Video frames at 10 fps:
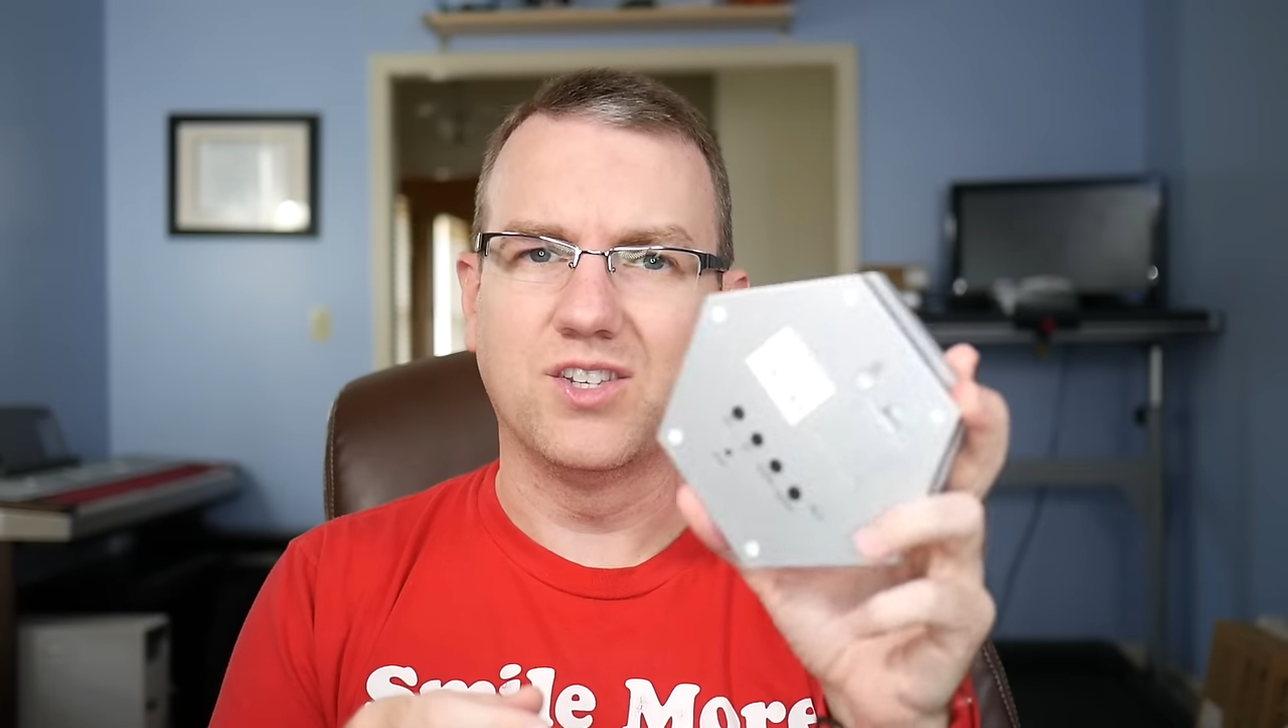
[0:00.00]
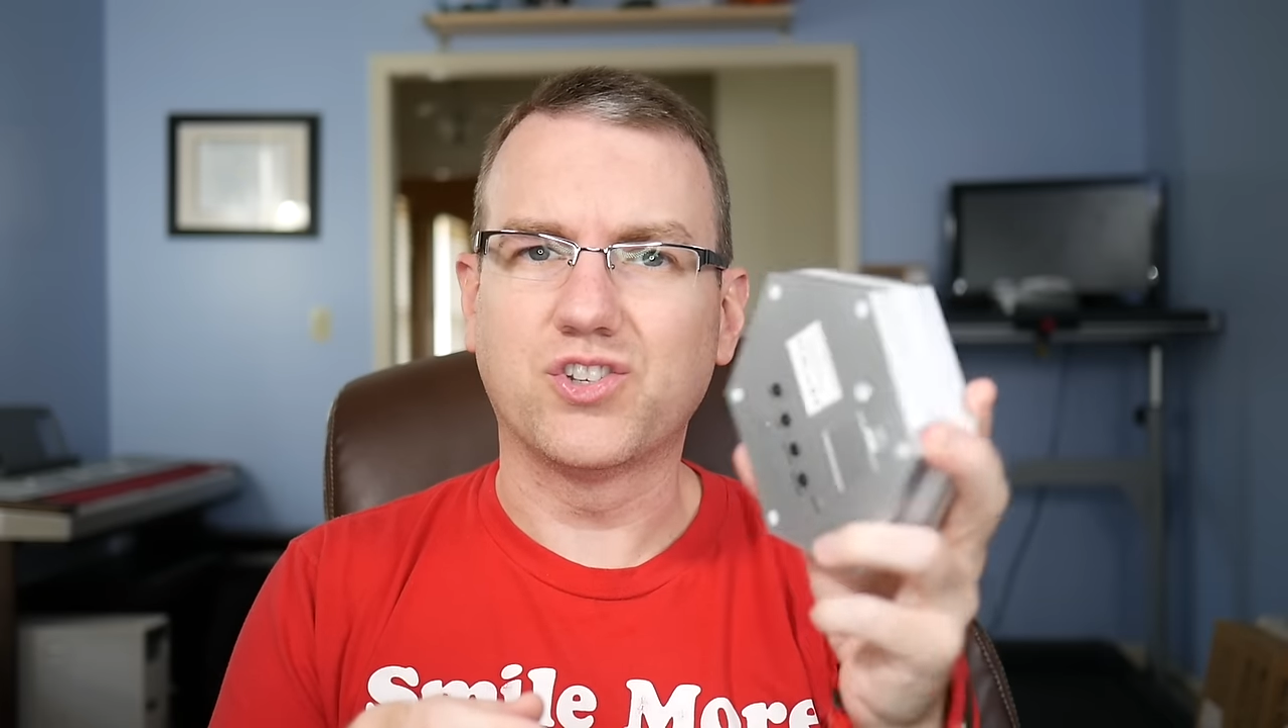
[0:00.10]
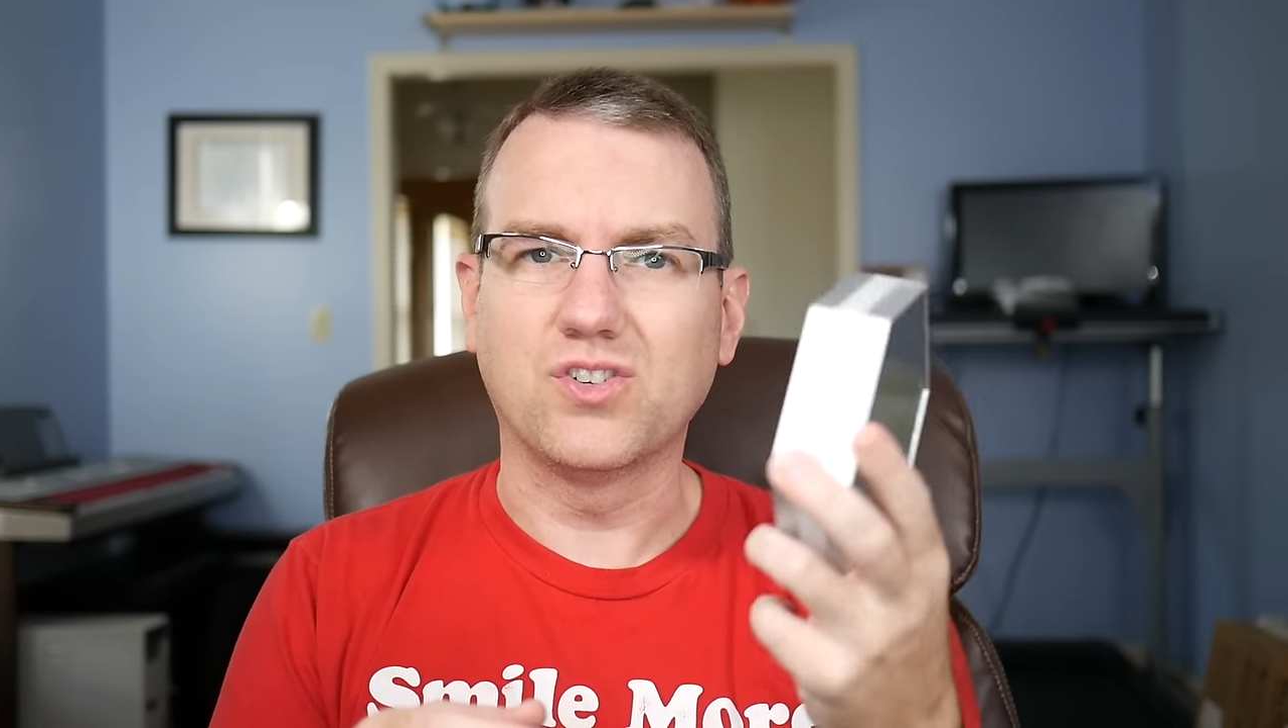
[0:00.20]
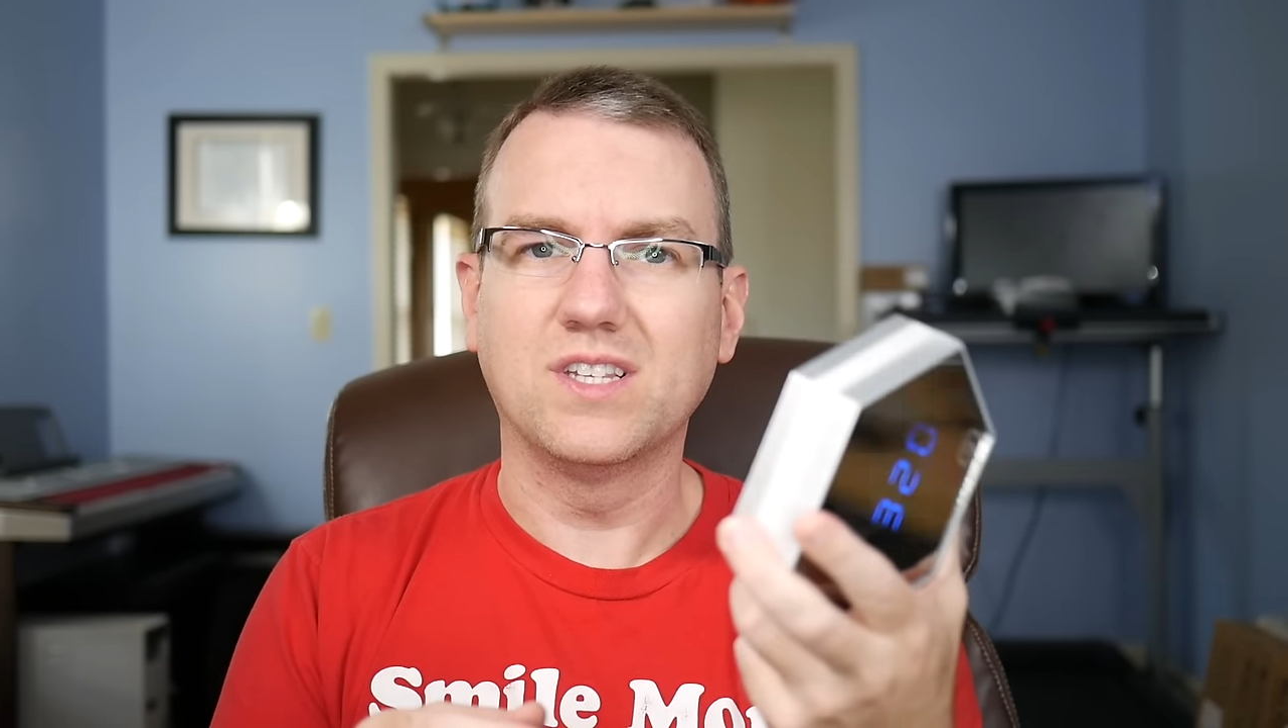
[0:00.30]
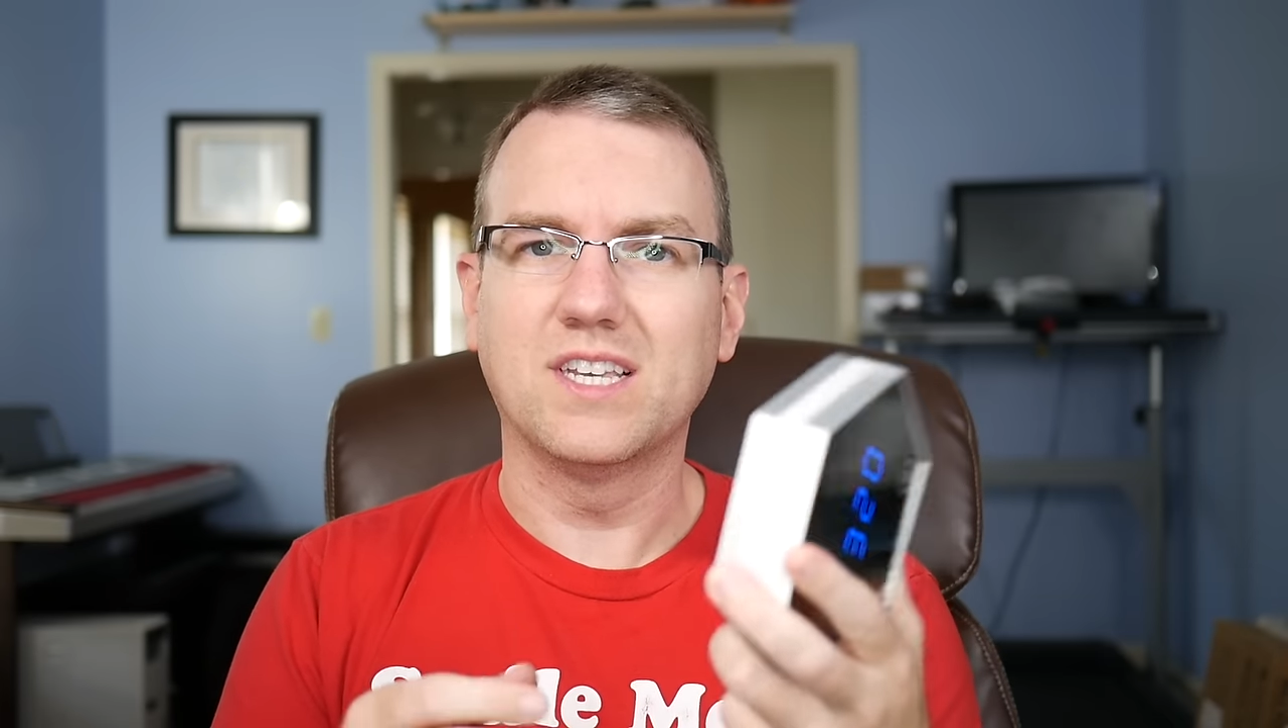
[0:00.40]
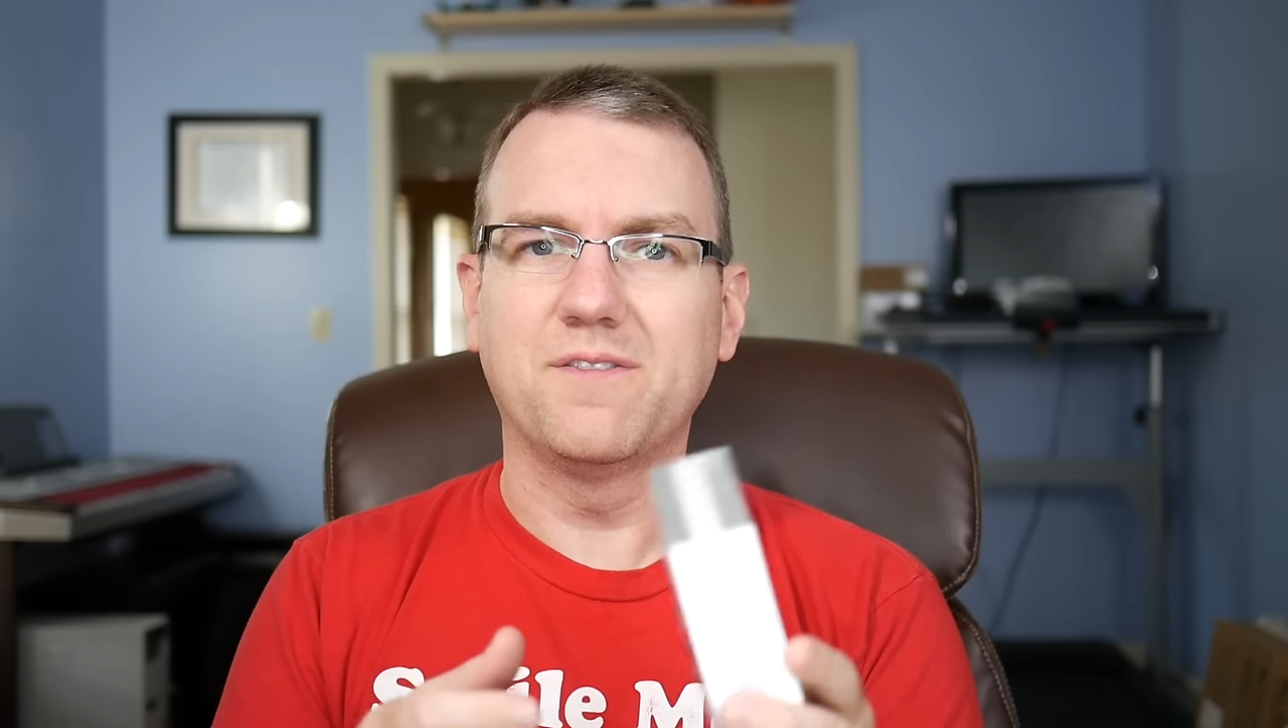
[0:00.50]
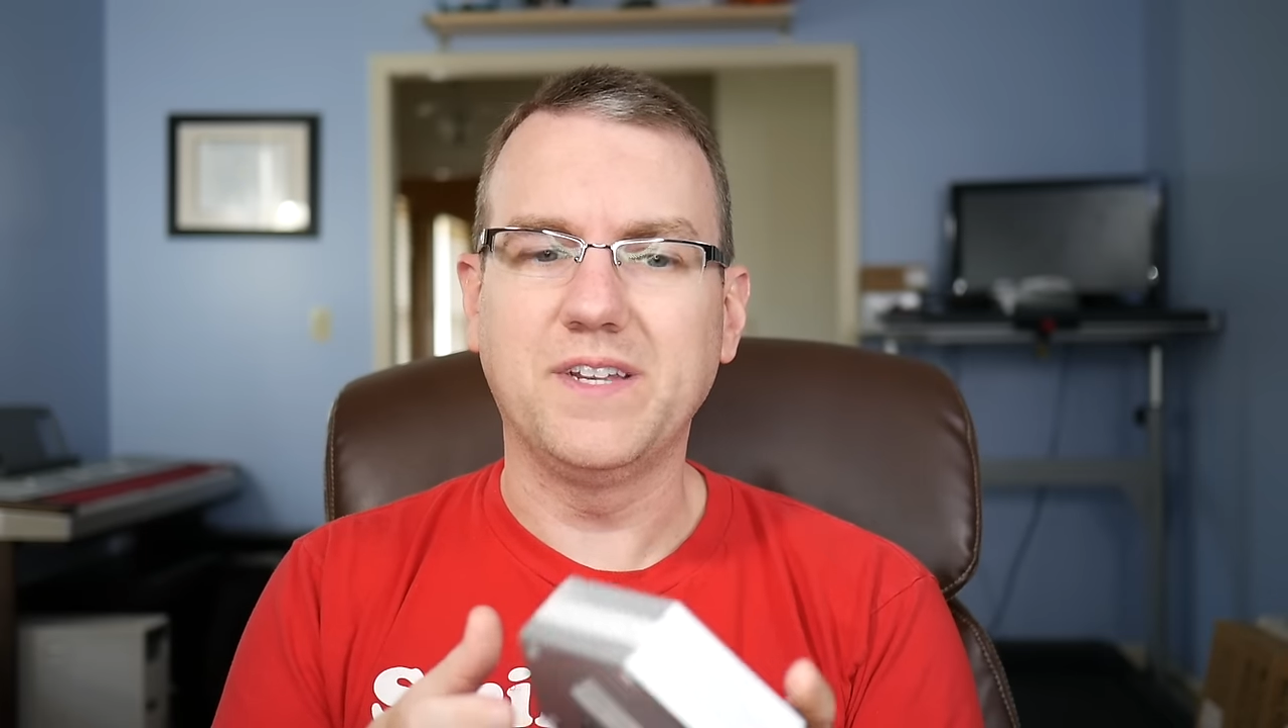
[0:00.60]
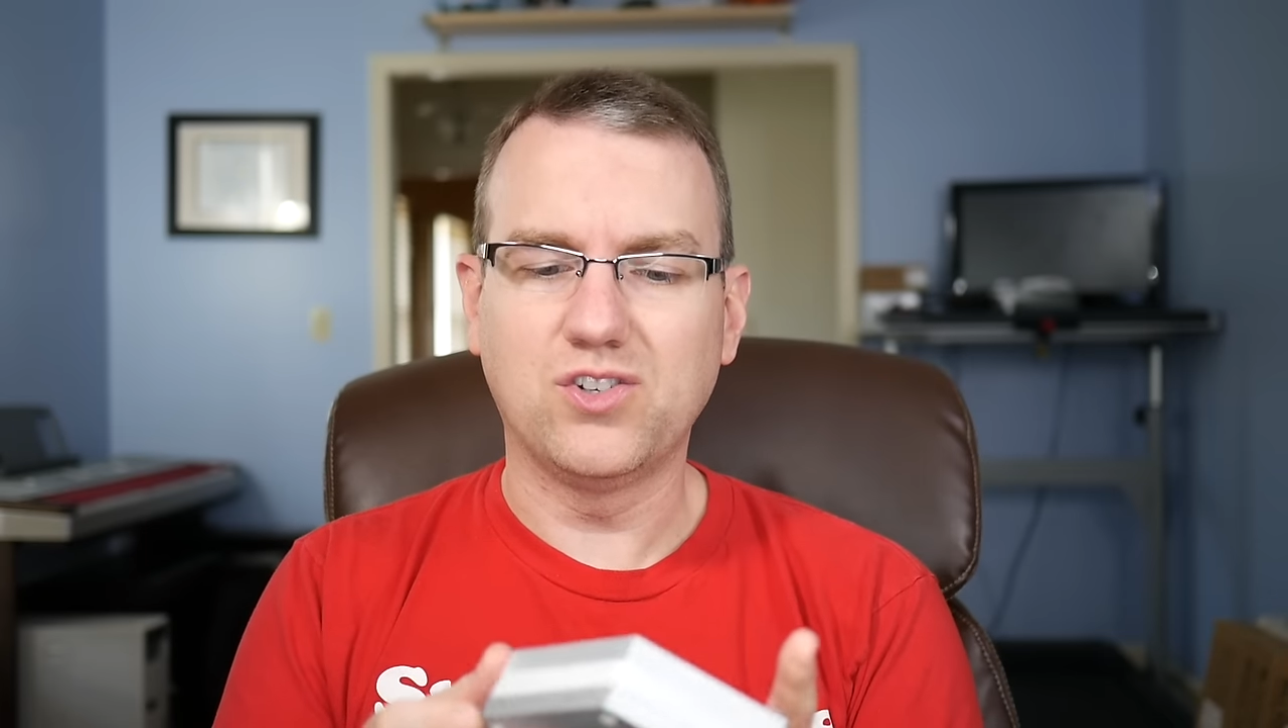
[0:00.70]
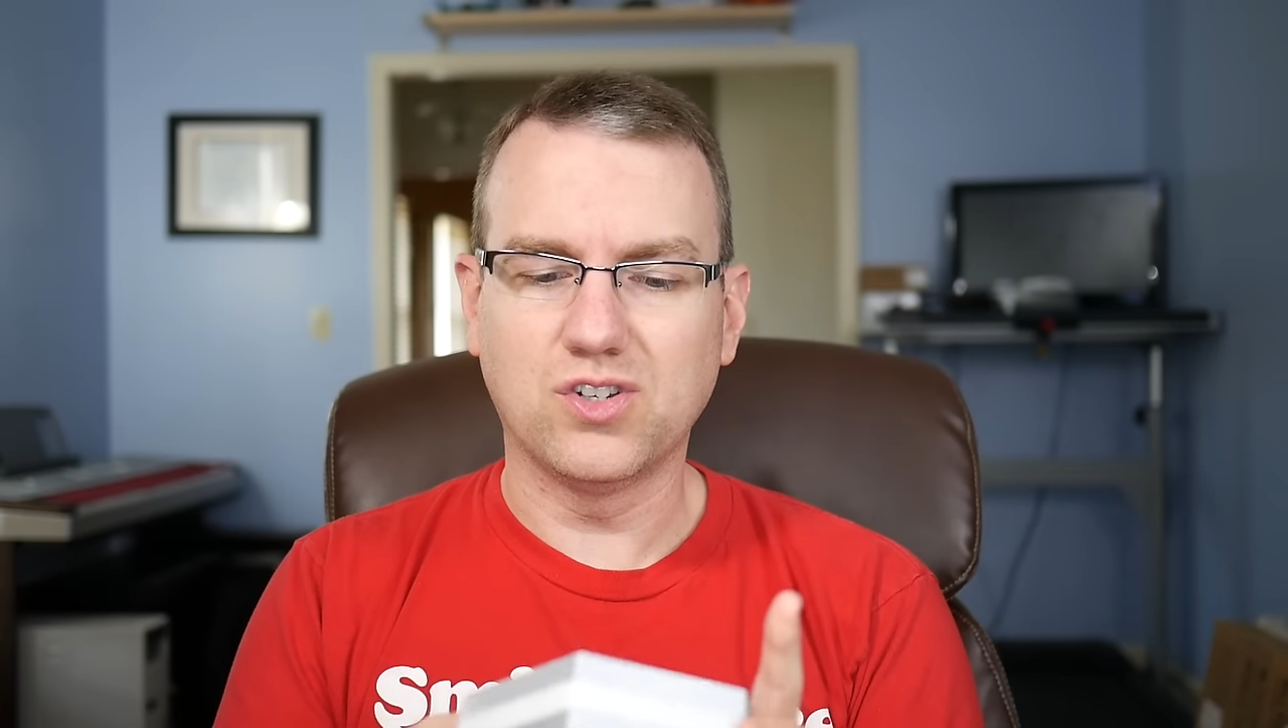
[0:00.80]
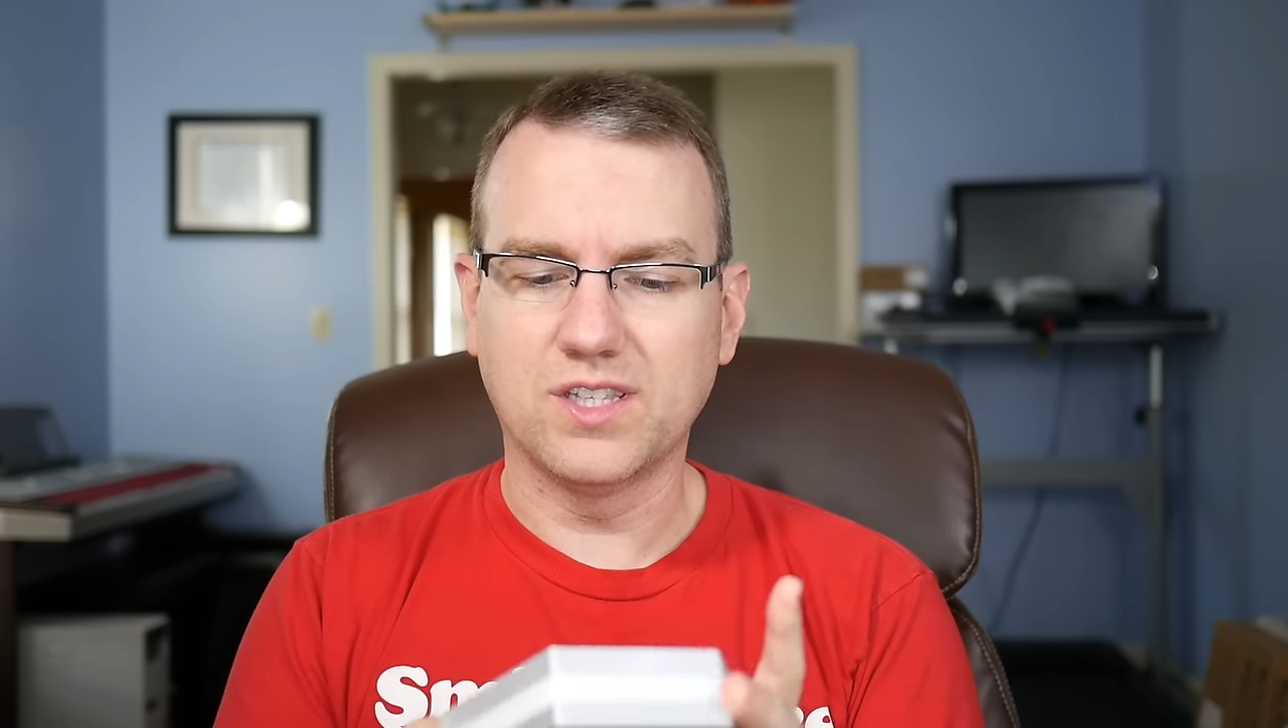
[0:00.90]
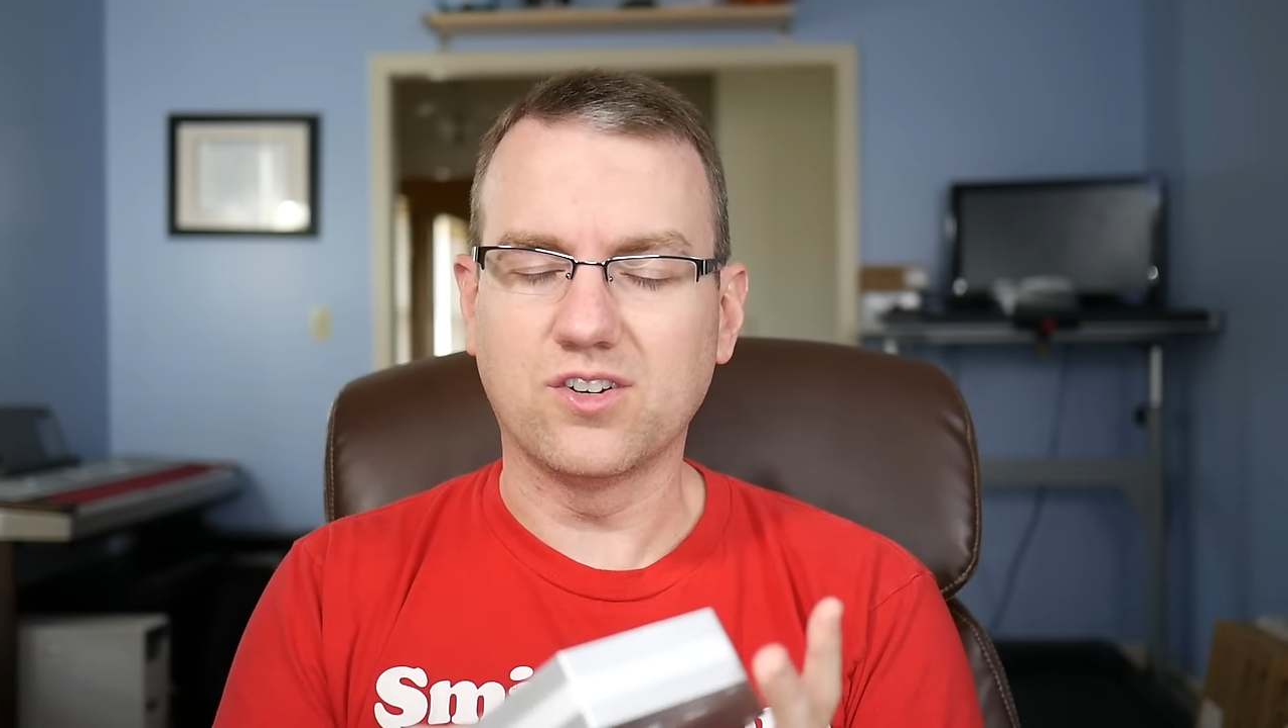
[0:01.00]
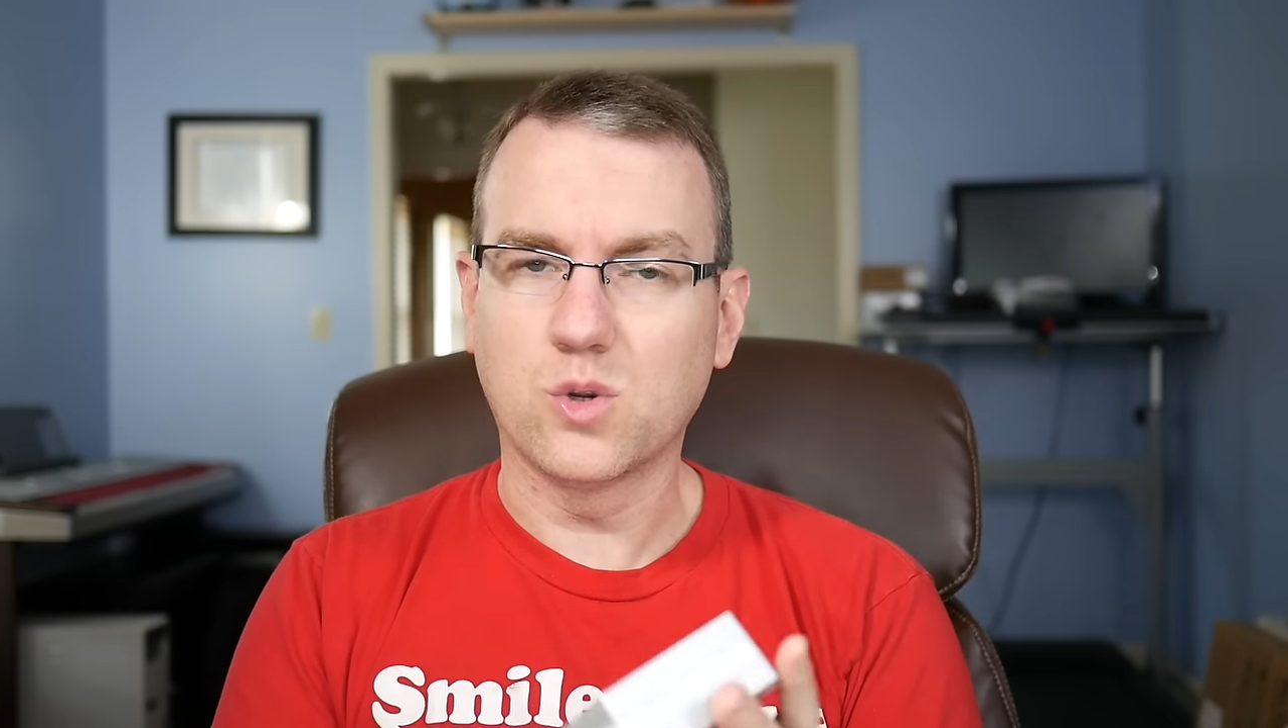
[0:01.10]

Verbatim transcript: certain set of features that are